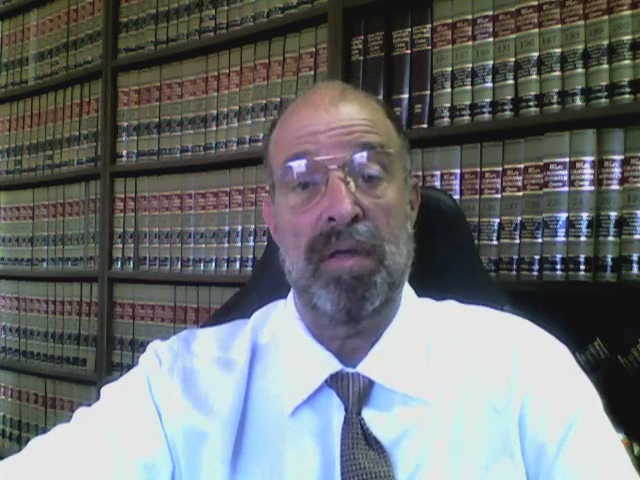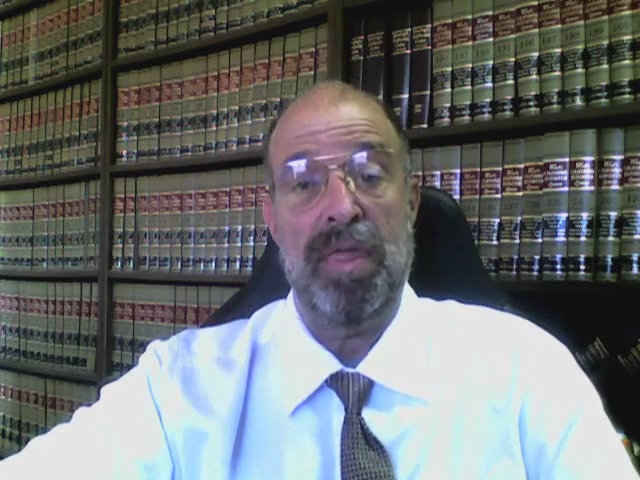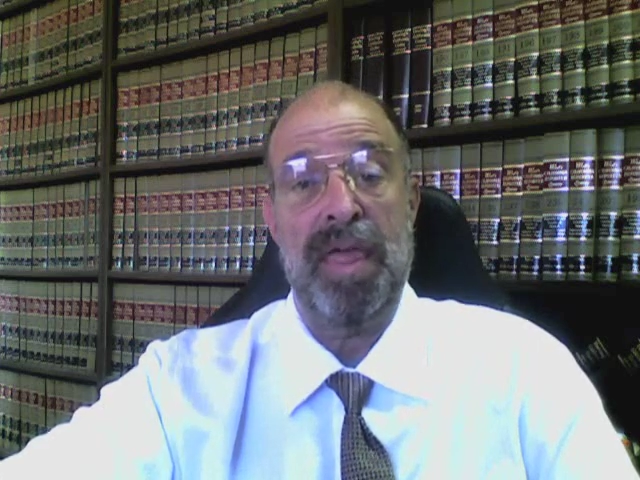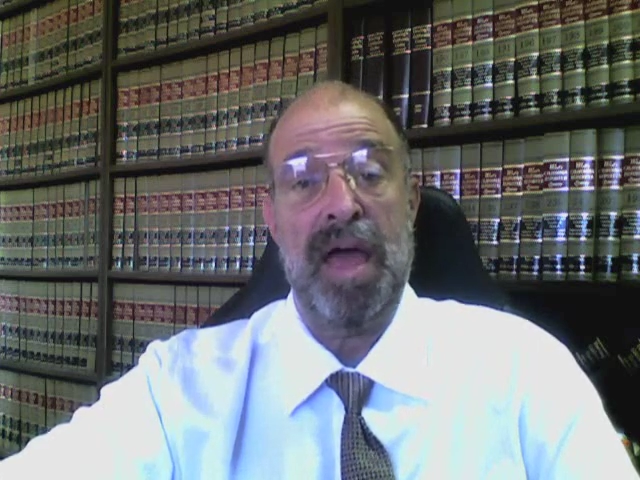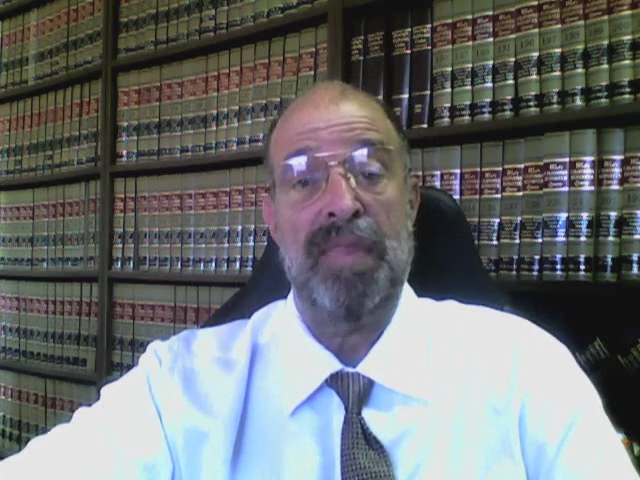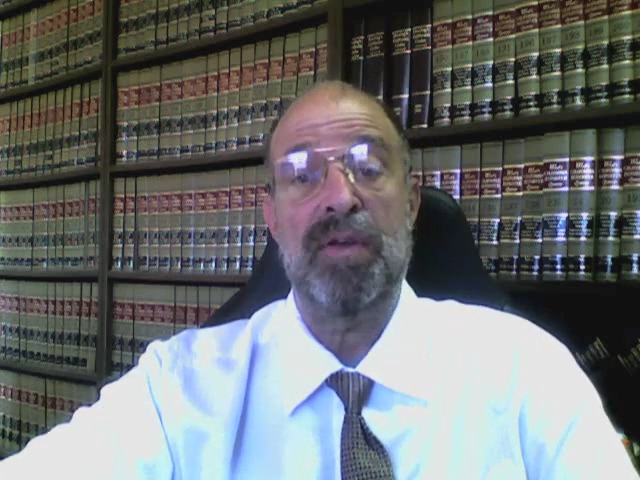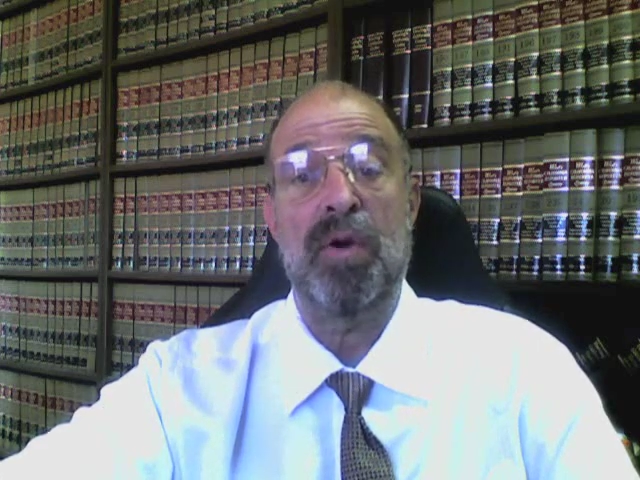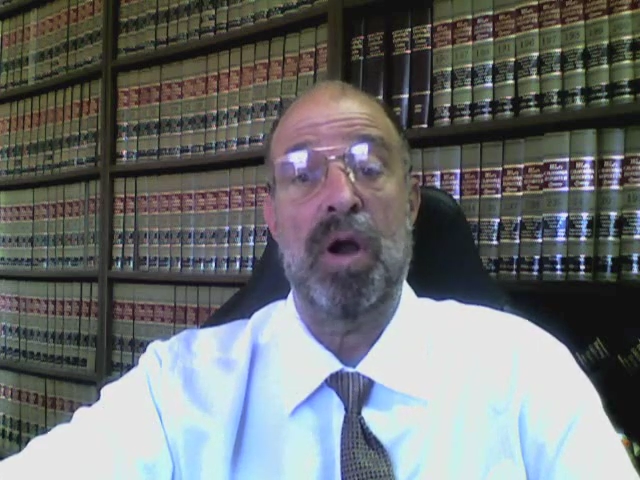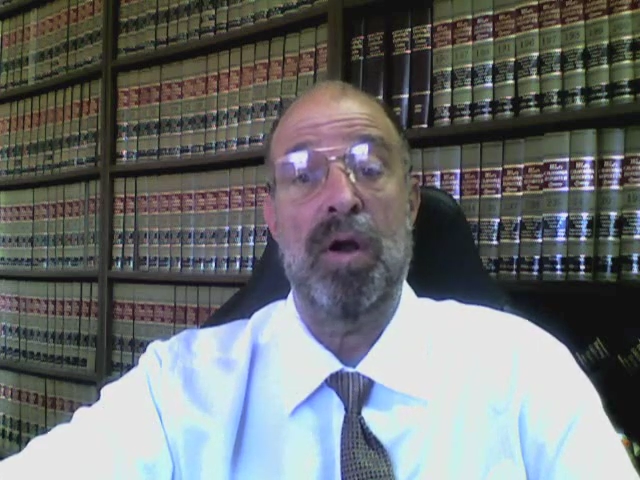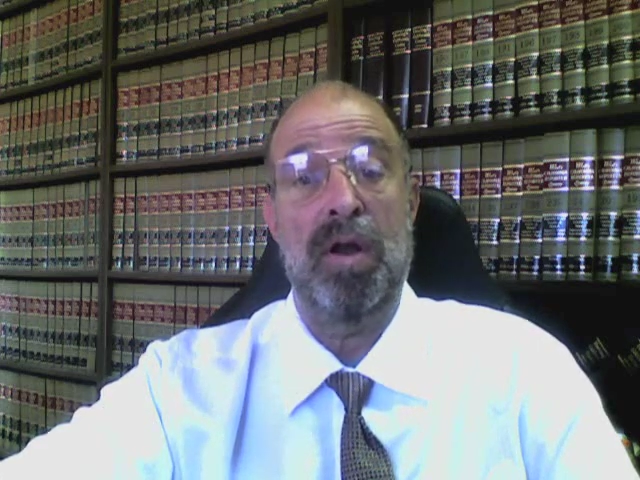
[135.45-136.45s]
that
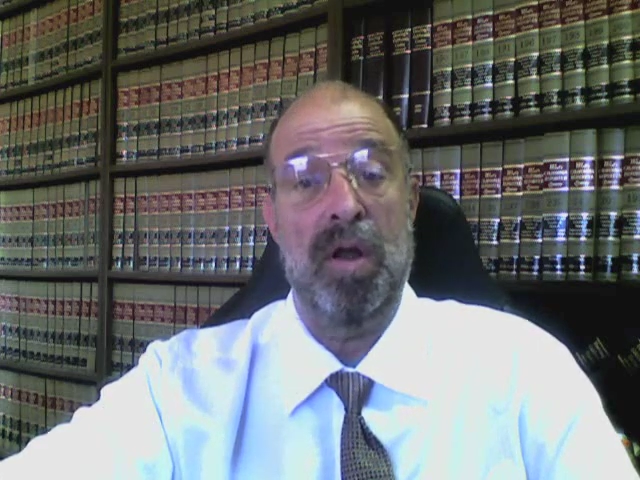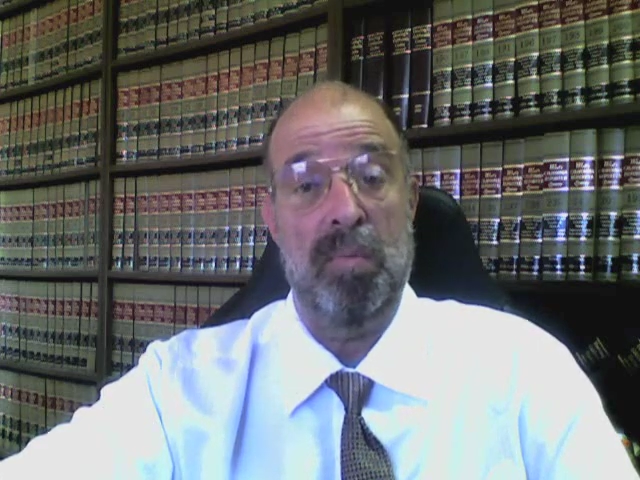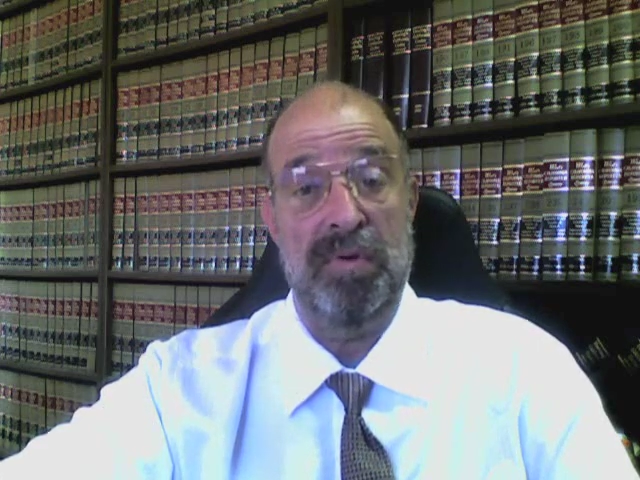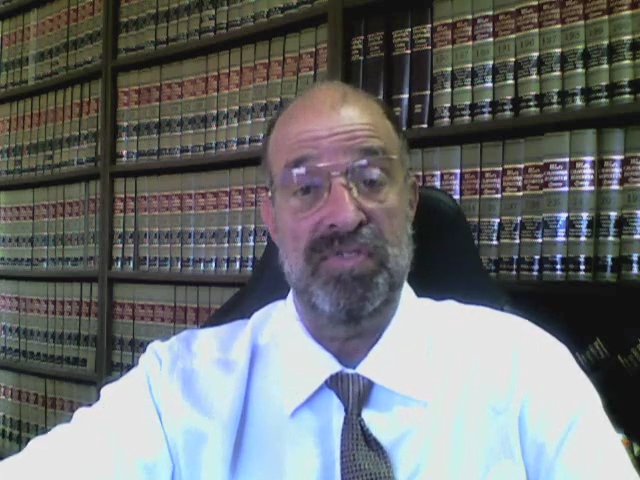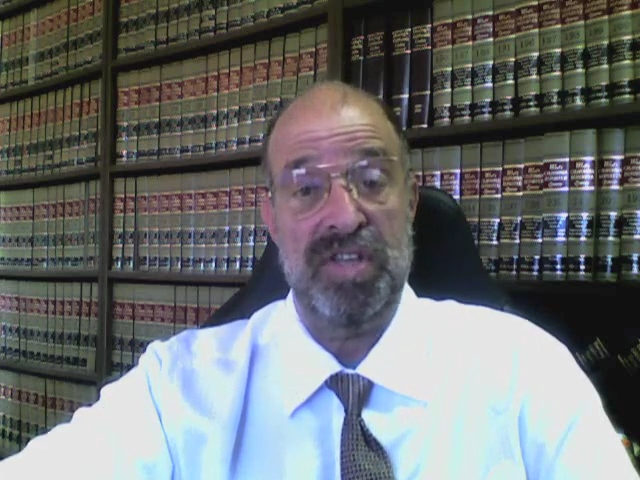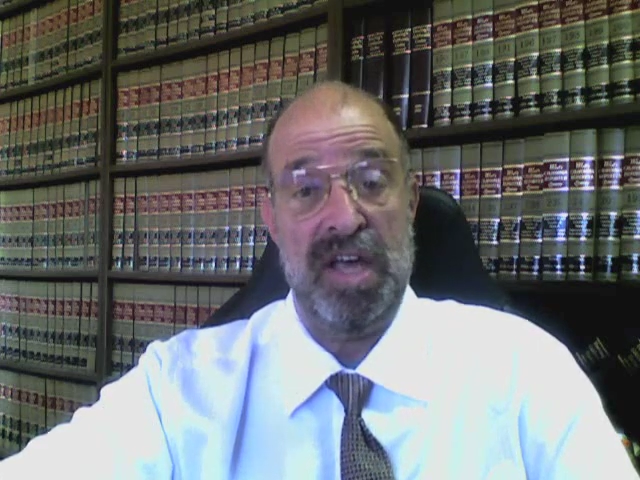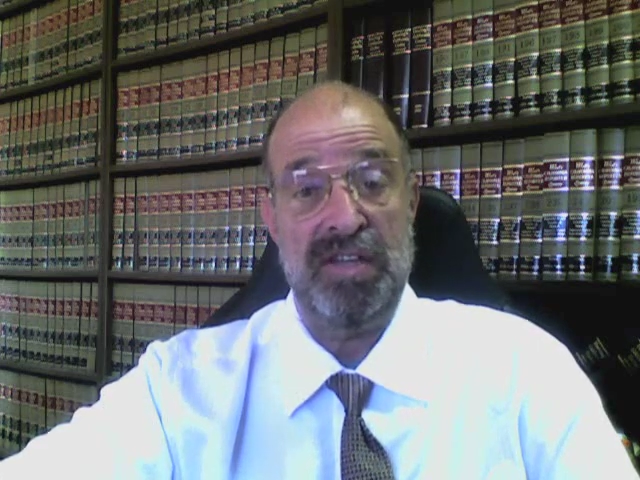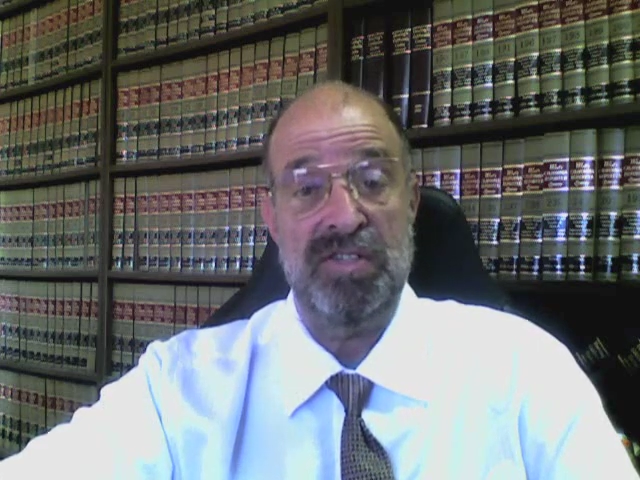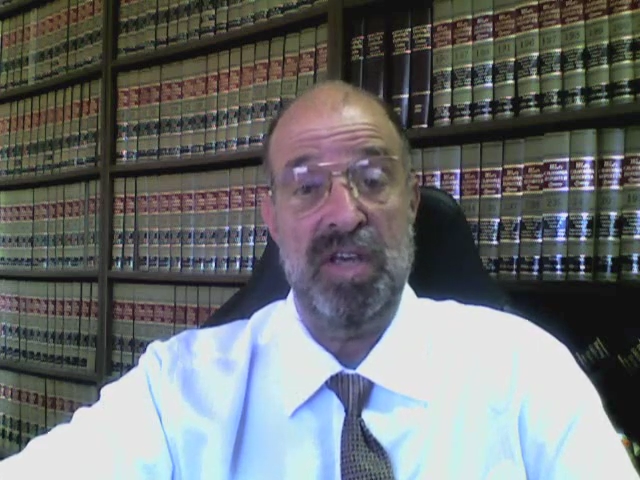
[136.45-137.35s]
there are a number of states